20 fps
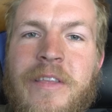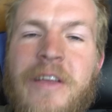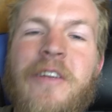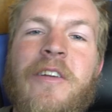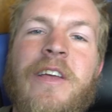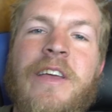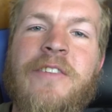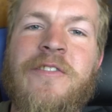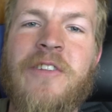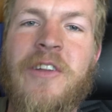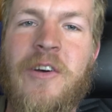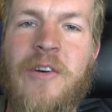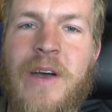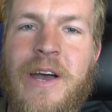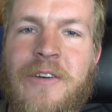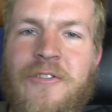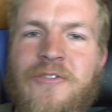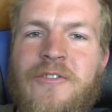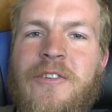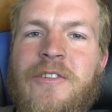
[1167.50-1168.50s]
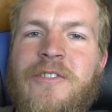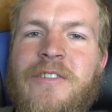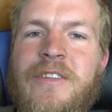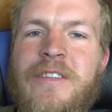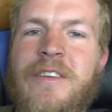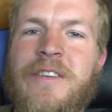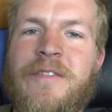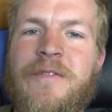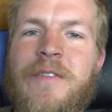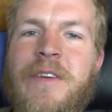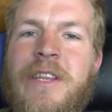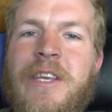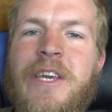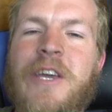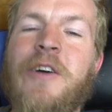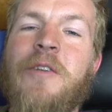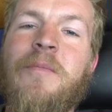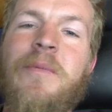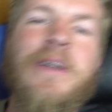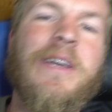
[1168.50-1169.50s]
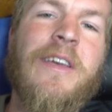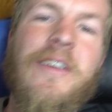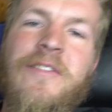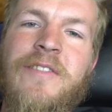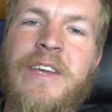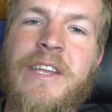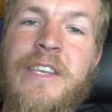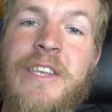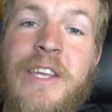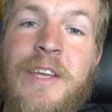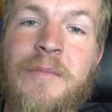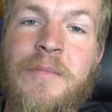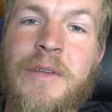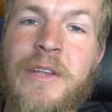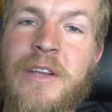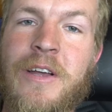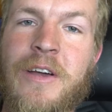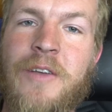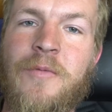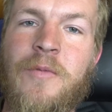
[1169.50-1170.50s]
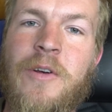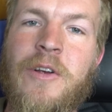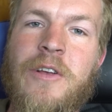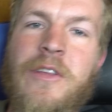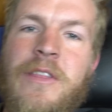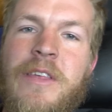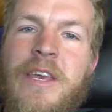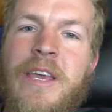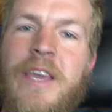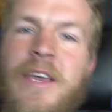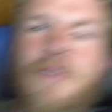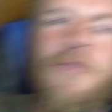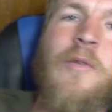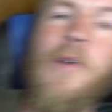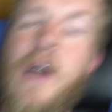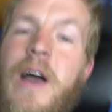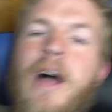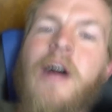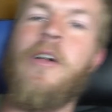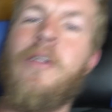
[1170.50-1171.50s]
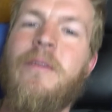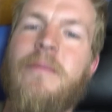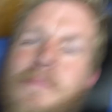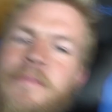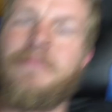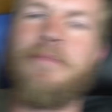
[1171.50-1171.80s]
there is no outro to this video because I deemed it unworthy. Wow.